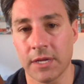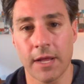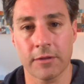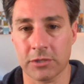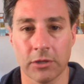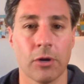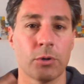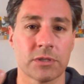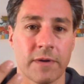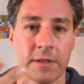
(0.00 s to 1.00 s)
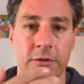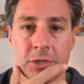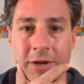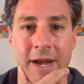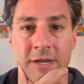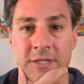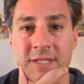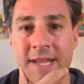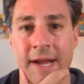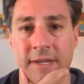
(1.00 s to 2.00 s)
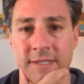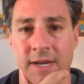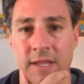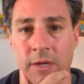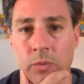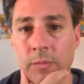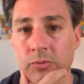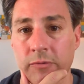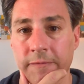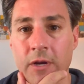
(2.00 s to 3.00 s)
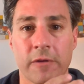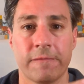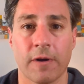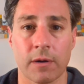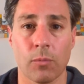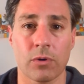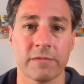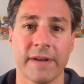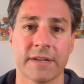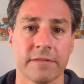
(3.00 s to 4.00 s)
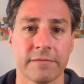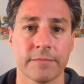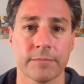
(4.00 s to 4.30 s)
There's loads of other strategies and tactics that I think will prove far more effective.